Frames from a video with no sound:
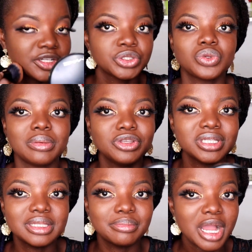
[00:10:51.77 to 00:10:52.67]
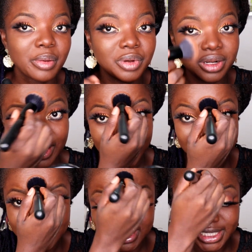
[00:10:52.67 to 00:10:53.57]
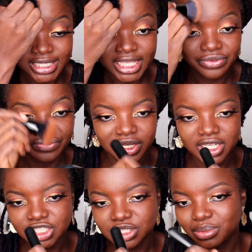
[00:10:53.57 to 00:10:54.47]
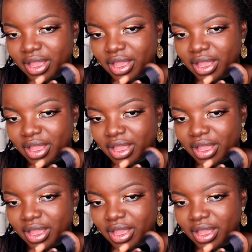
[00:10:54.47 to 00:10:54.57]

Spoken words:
So I'm using the MAC Mineralized Skin Finish,